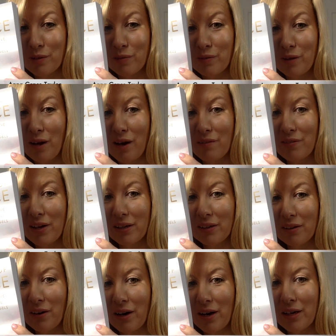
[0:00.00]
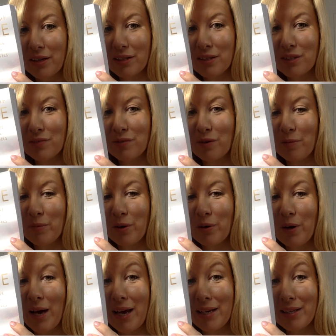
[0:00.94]
of Love and Guidance from
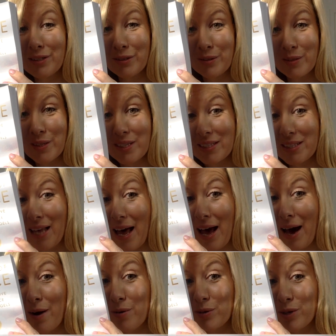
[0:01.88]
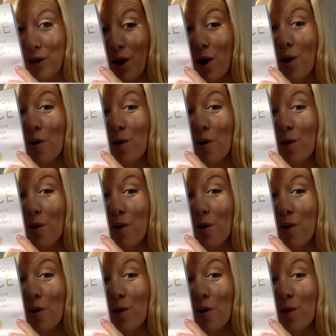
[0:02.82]
Your Angels, is out